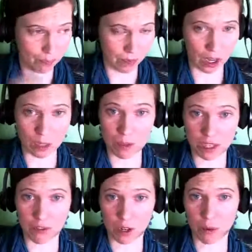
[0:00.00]
a
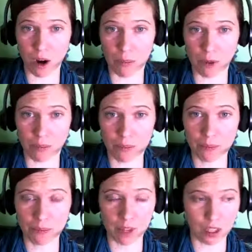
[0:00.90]
specific problem
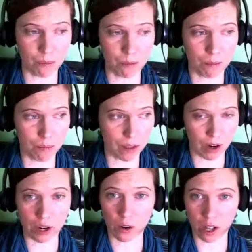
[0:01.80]
that's theoretical and
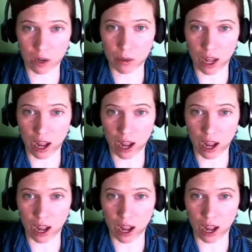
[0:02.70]
applied,